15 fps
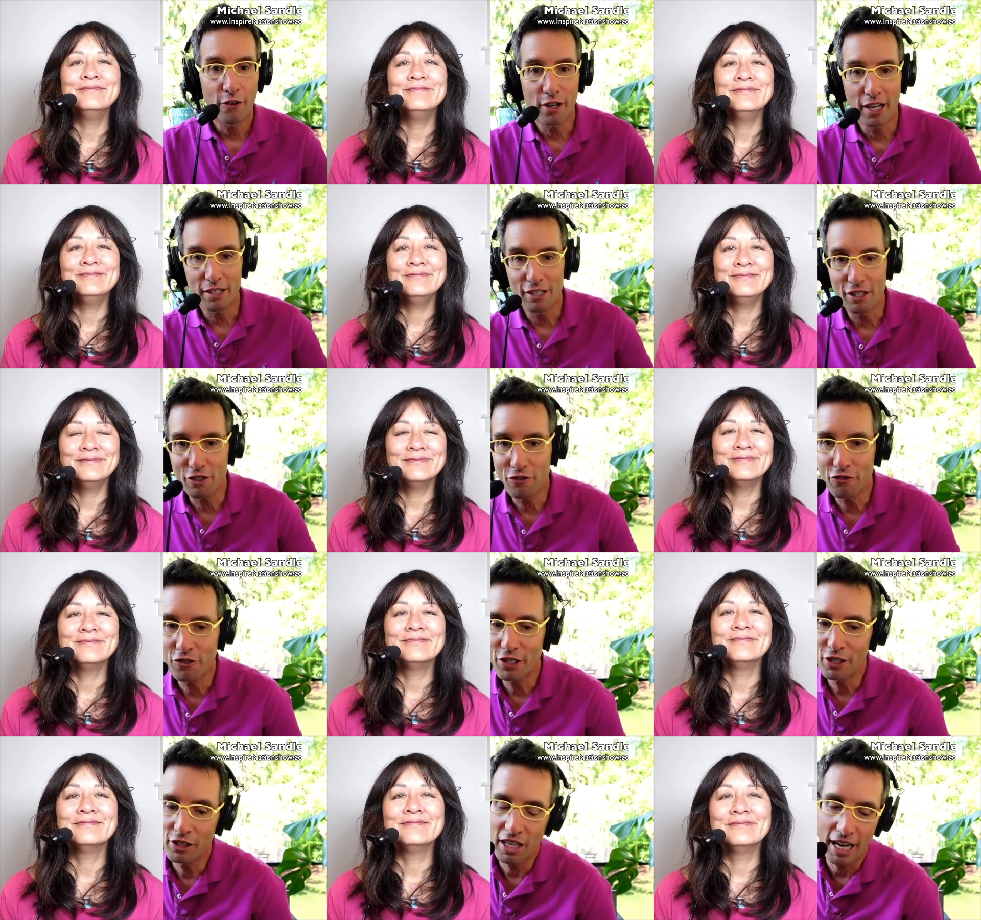Speaker 1: where I just
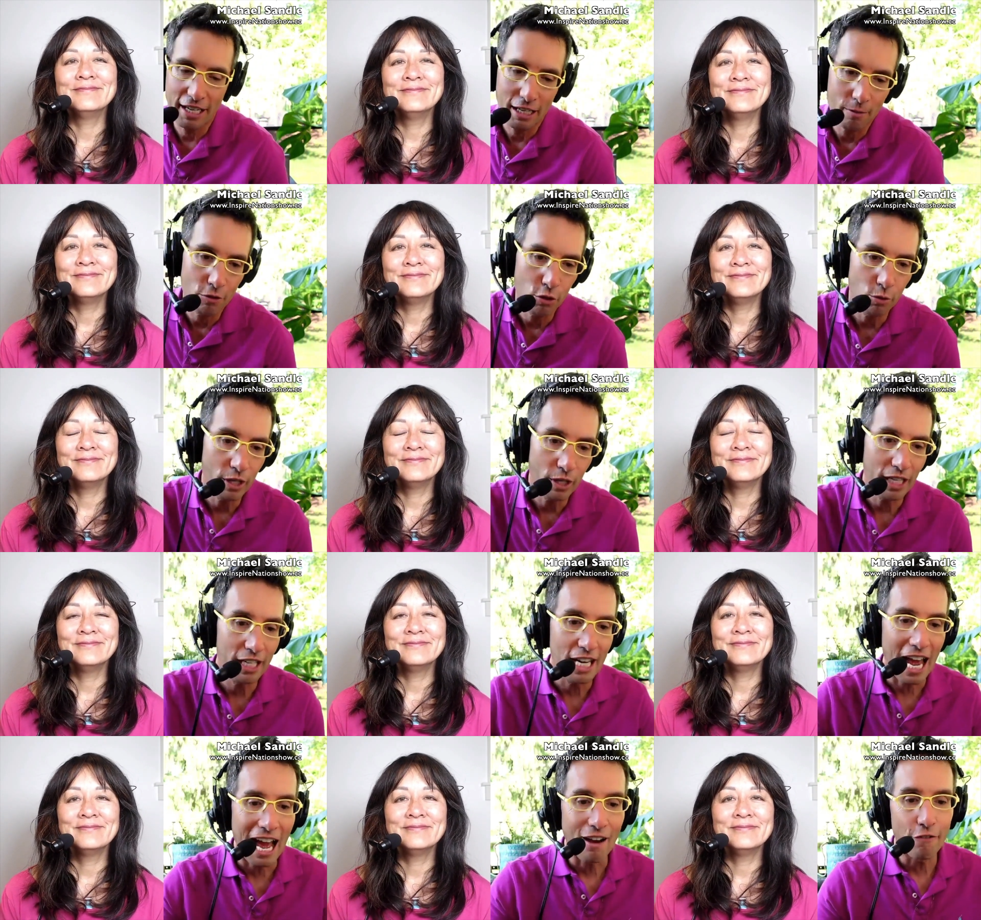feel like I'm doing
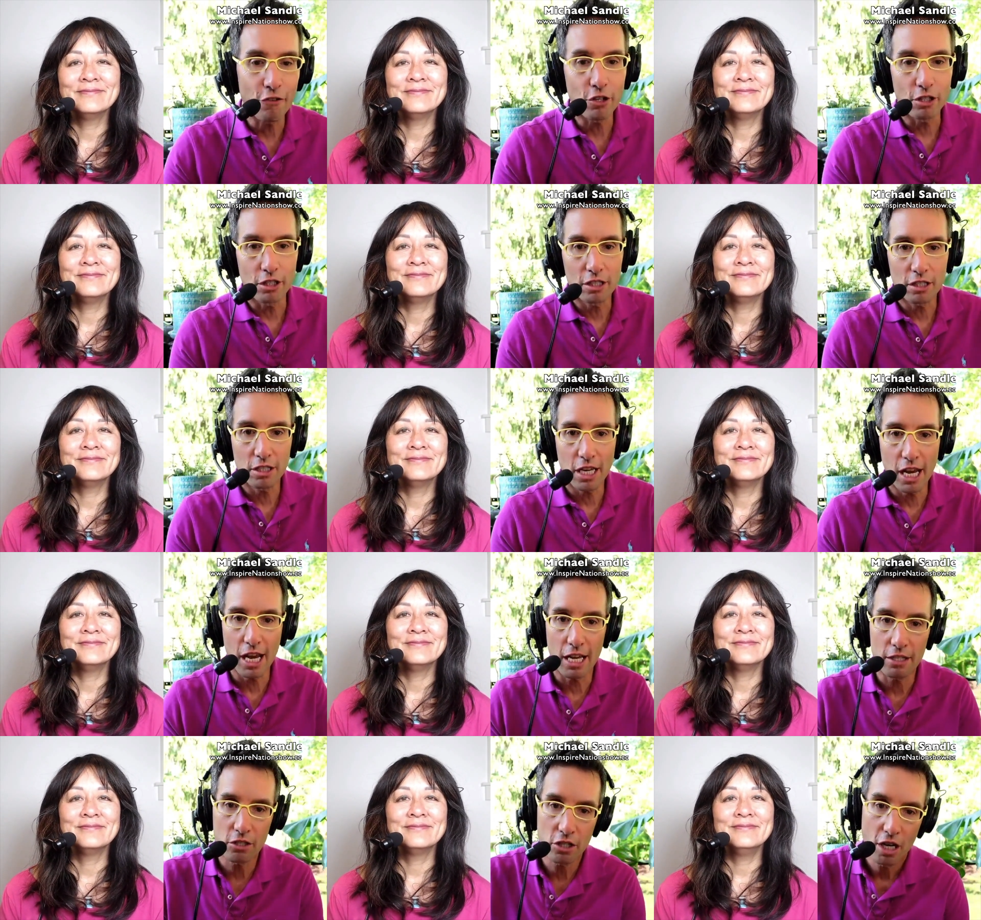an effortless
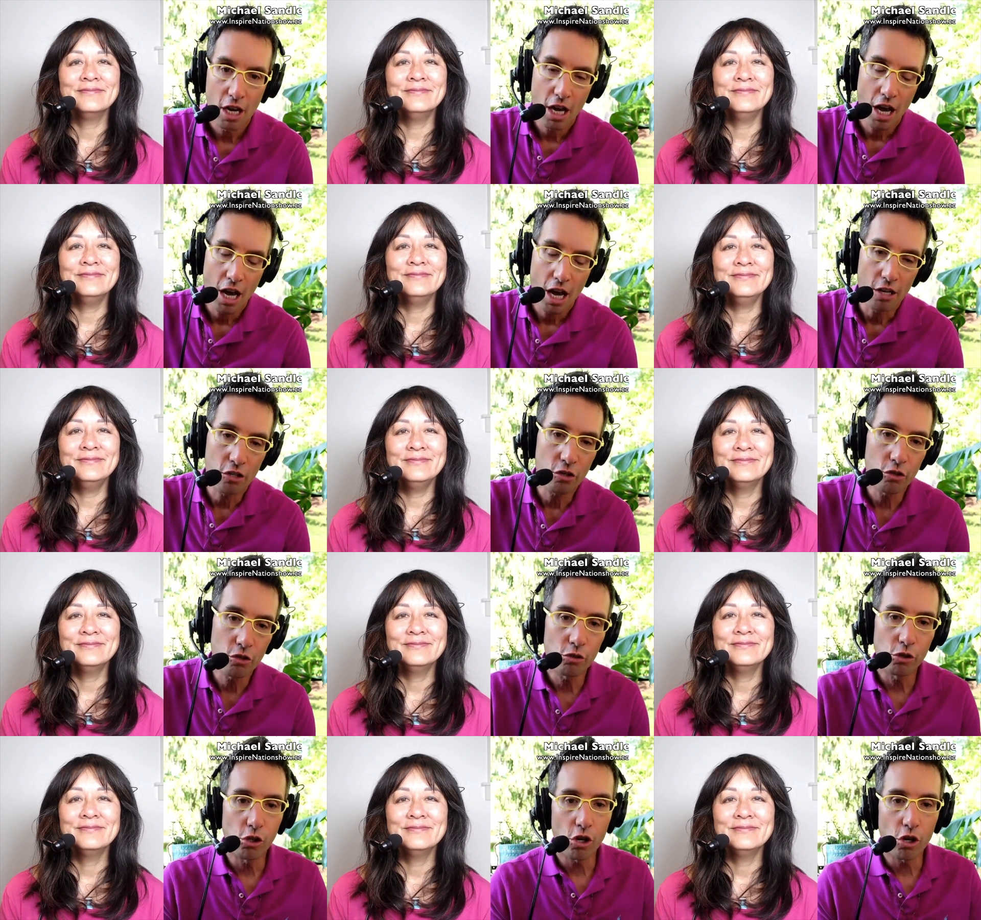dance mm And so
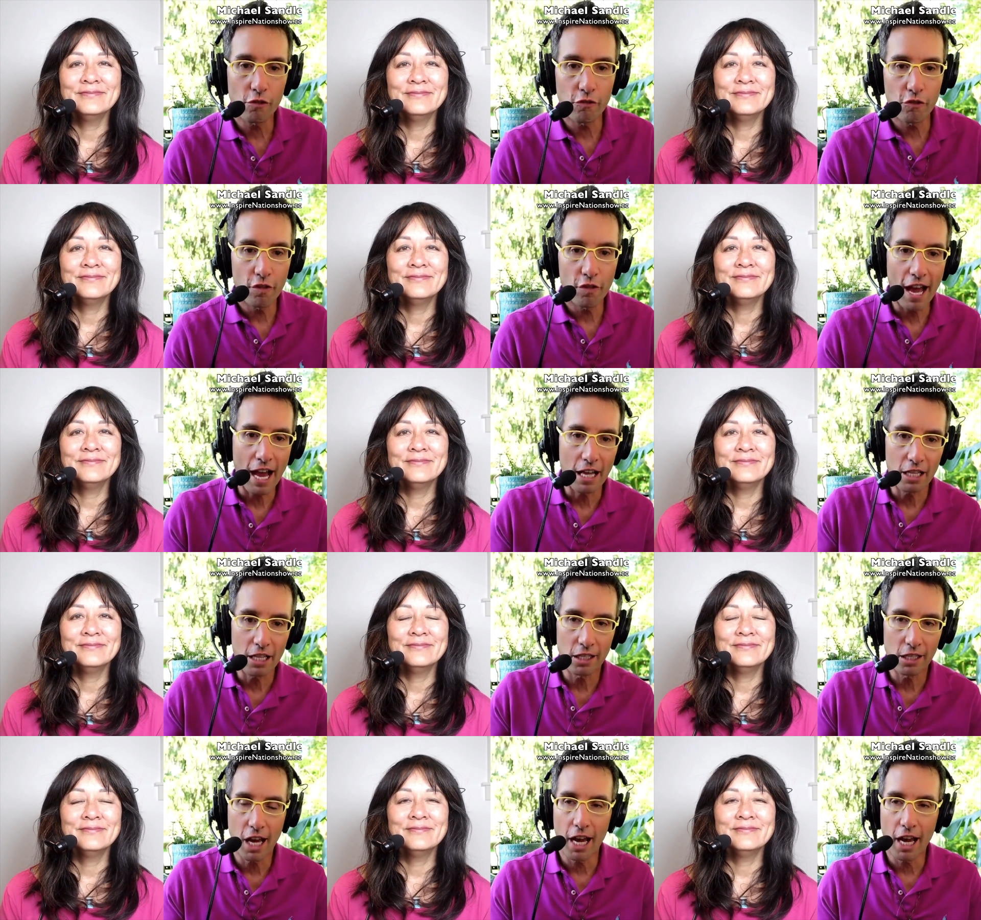you look for that
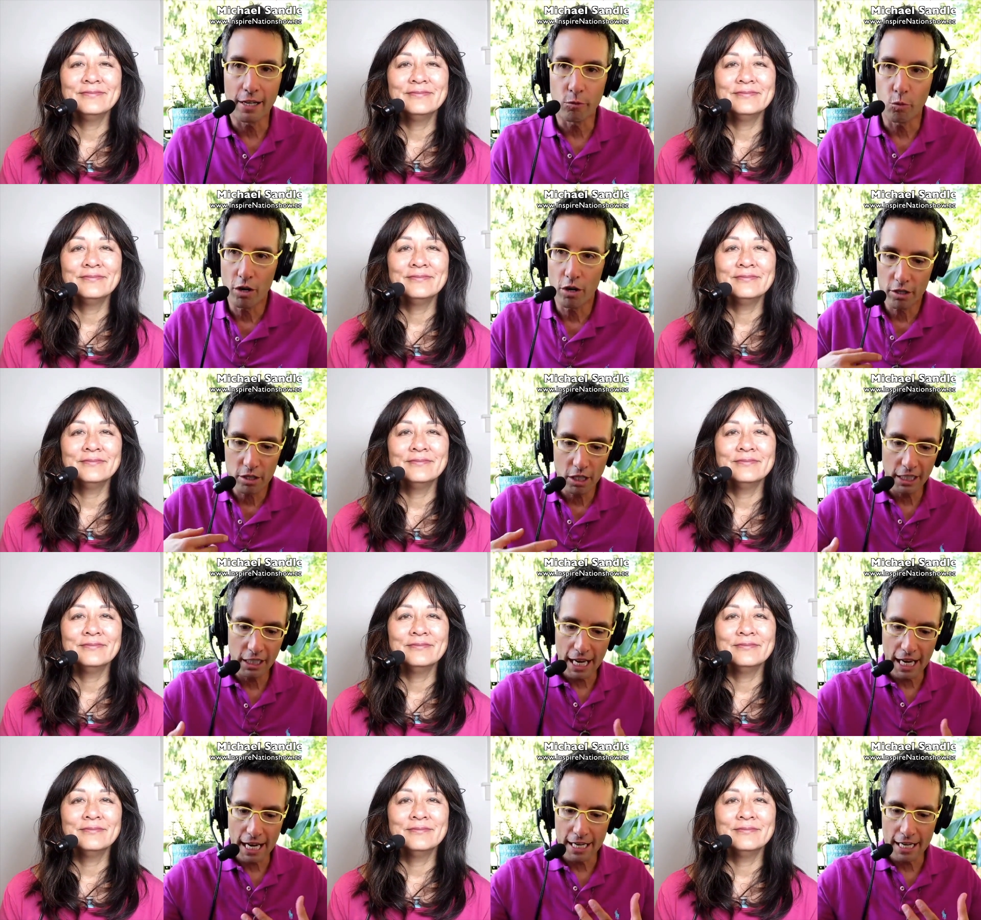line. Where is the
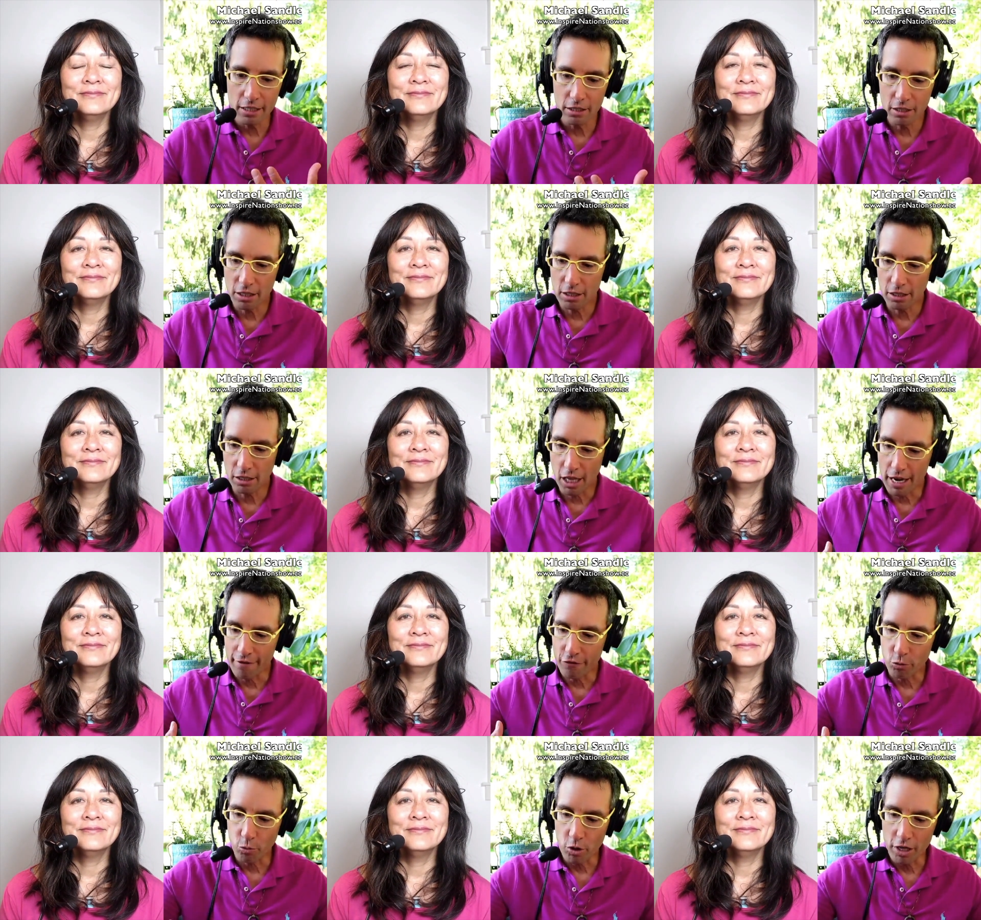cadence in
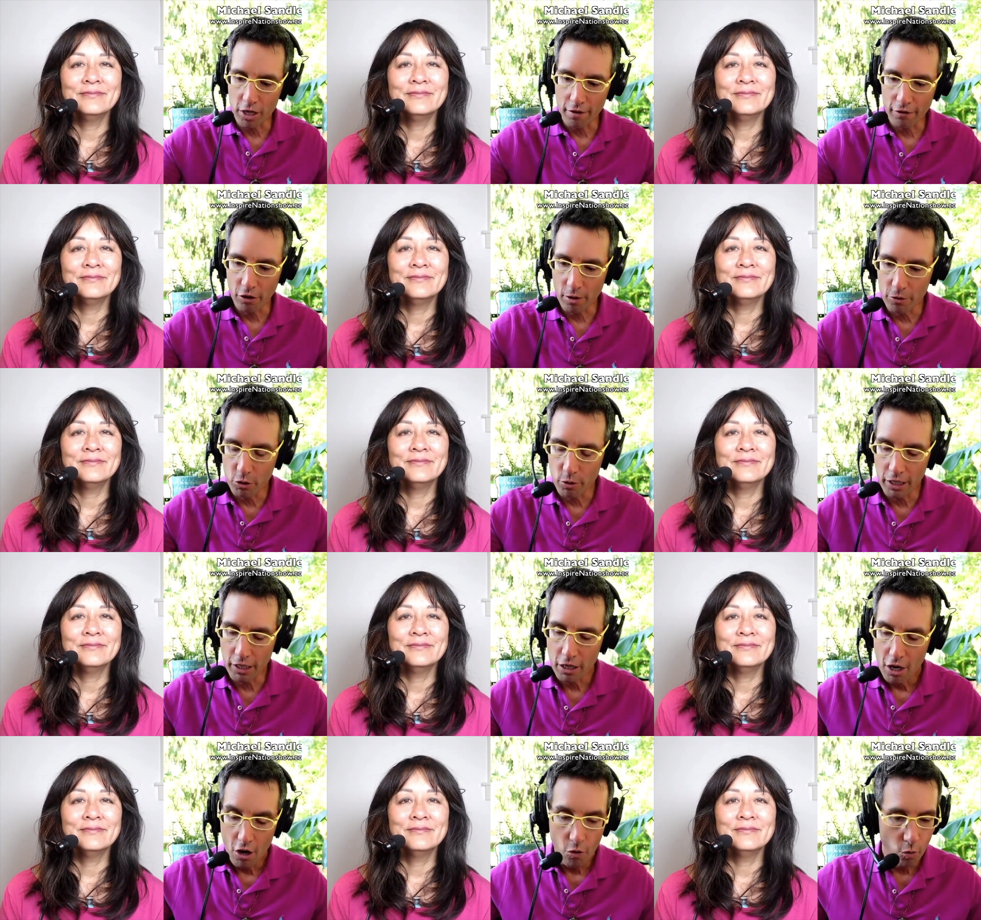life or whatever I'm doing
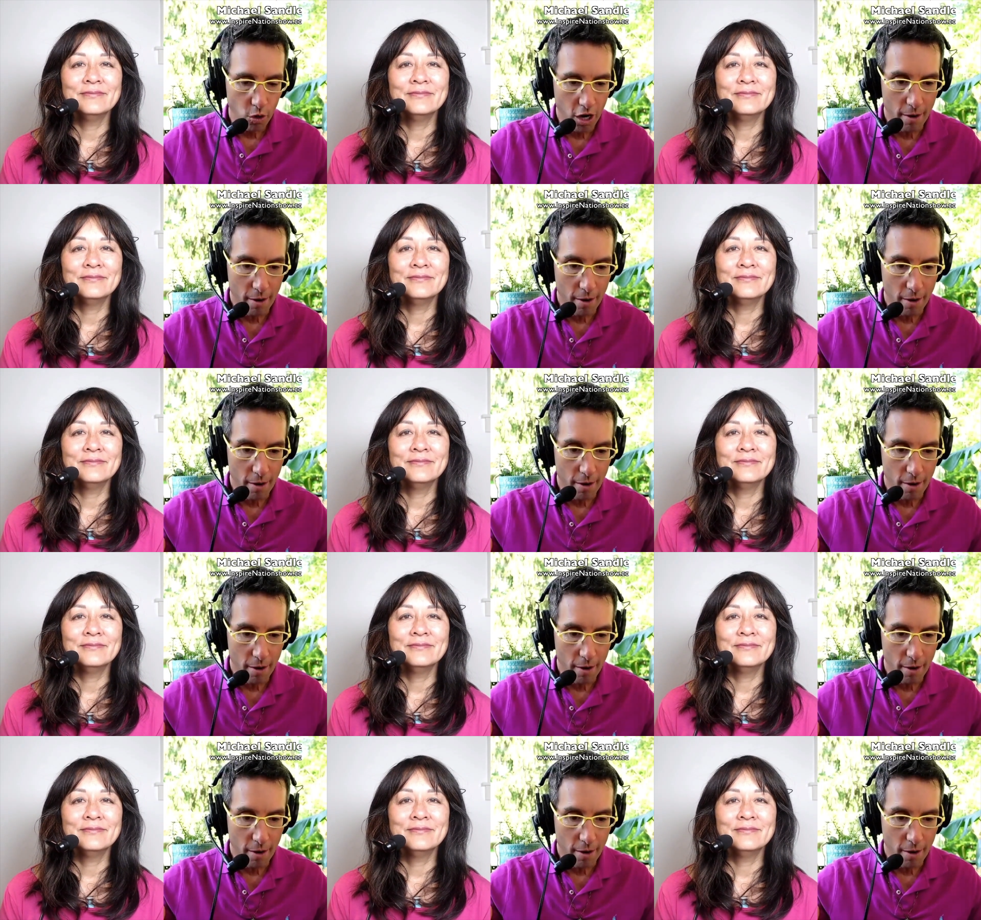where I